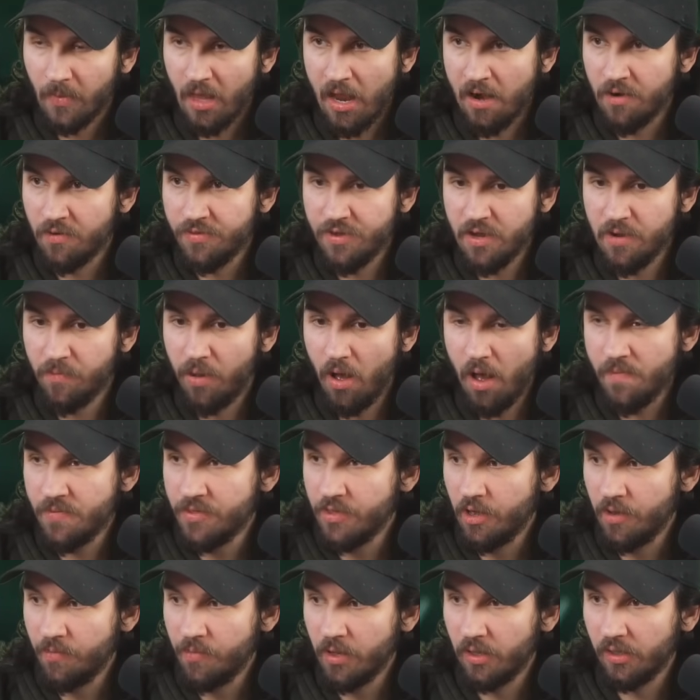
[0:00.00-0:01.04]
I don't think I'm
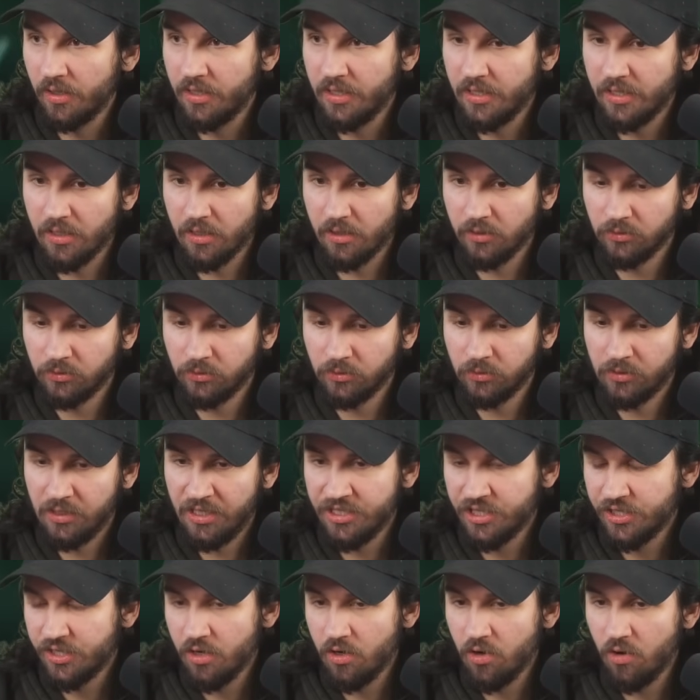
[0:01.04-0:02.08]
popping the ability here.
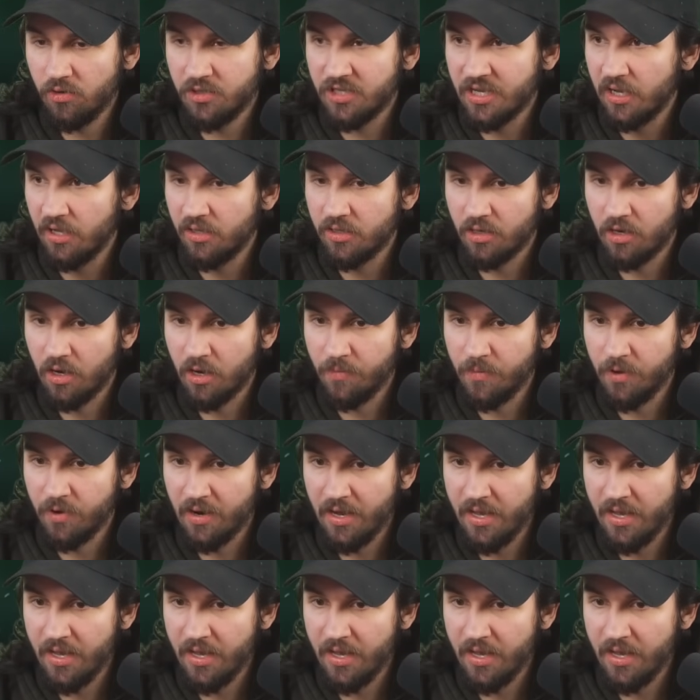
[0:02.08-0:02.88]
He's just going to go Skeleton Army,